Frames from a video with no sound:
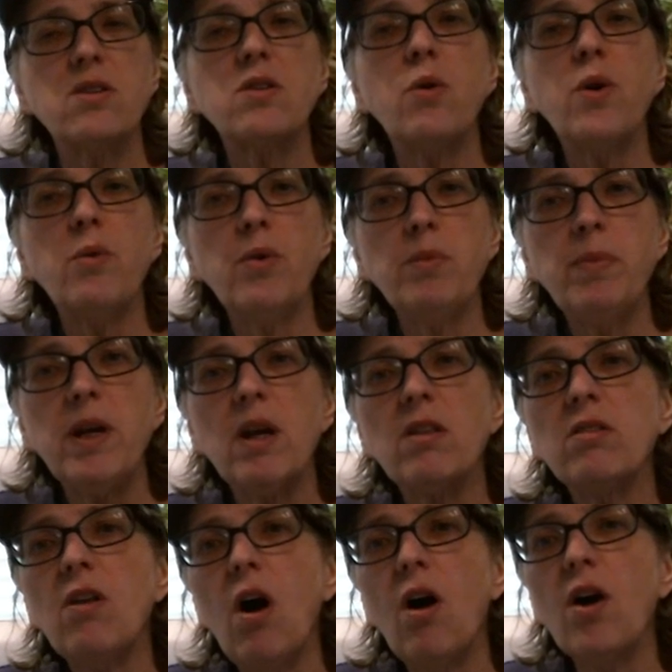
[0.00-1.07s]
So it would be
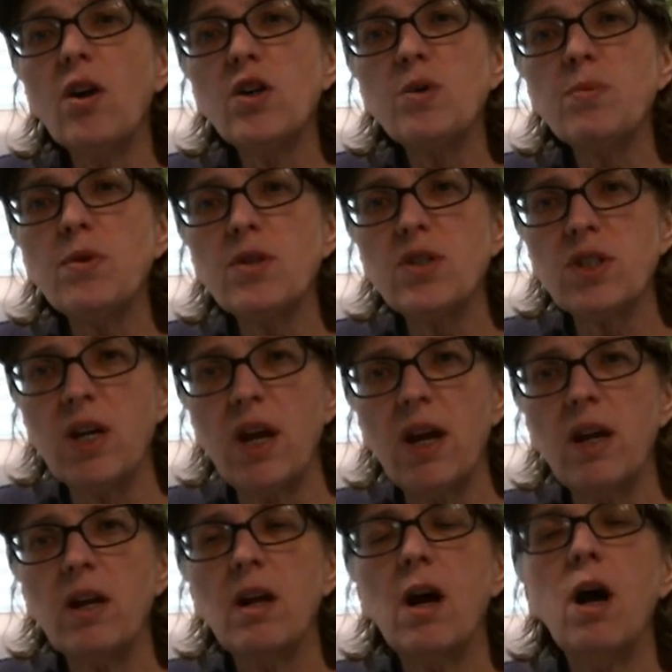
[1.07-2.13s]
a large
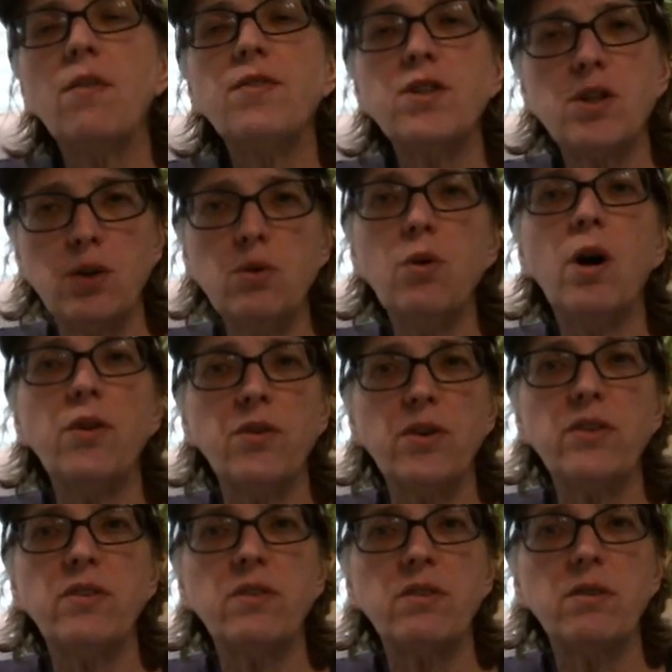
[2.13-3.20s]
percent of 200%.